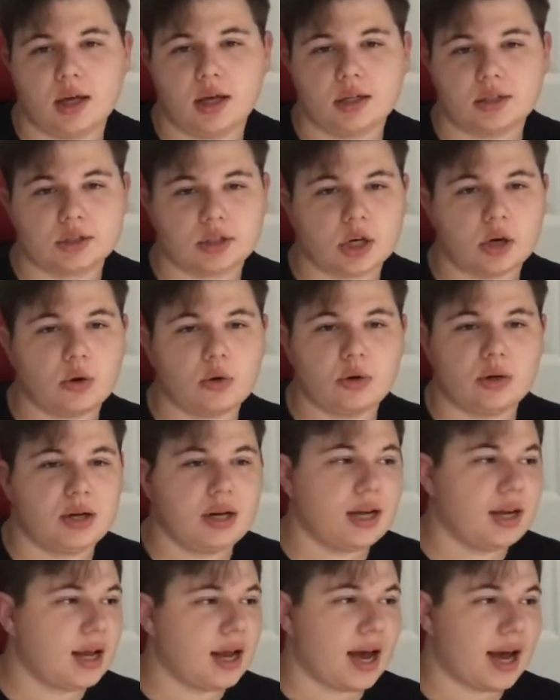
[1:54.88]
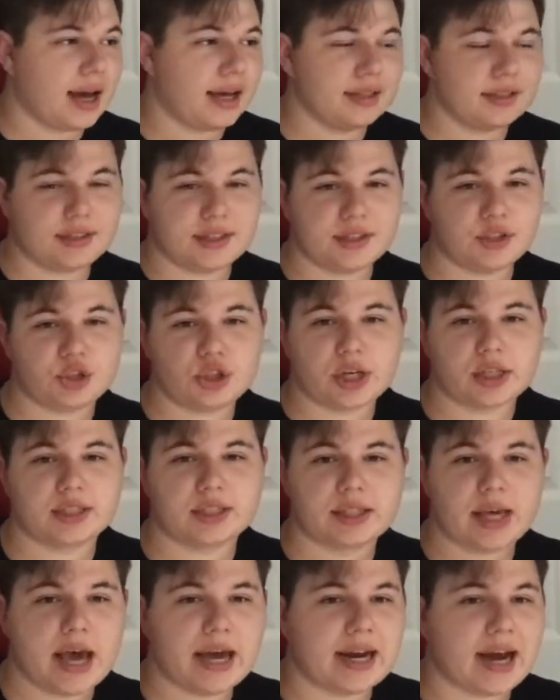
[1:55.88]
So I did just
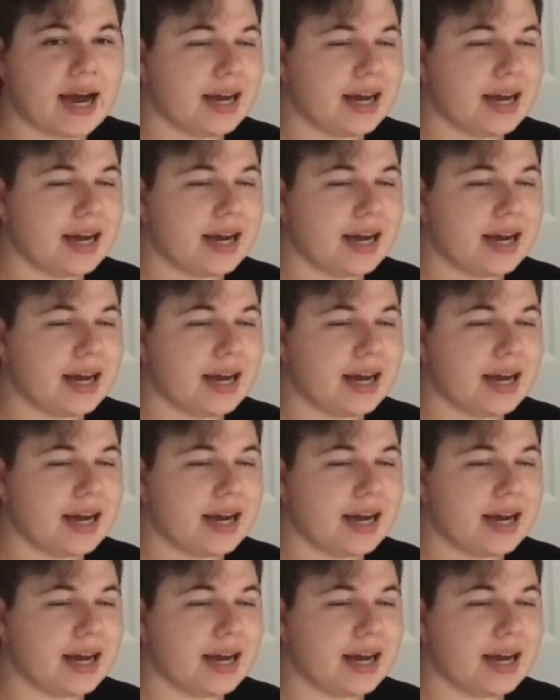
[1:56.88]
that.